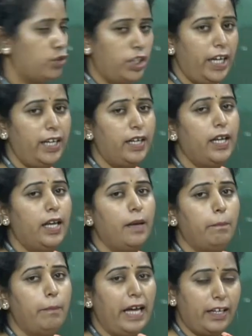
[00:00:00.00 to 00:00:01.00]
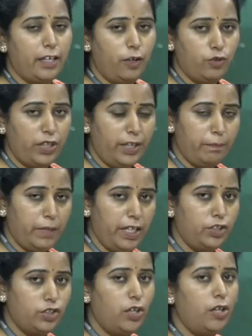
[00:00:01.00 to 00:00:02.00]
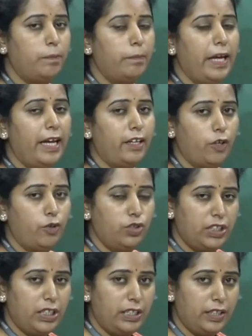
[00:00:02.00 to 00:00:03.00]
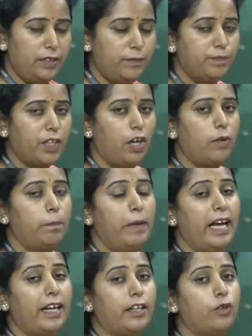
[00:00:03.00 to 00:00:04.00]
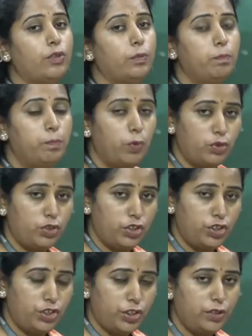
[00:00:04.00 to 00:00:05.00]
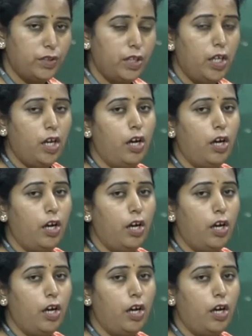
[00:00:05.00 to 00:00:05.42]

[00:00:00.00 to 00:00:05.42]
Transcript: style background image or background color or background position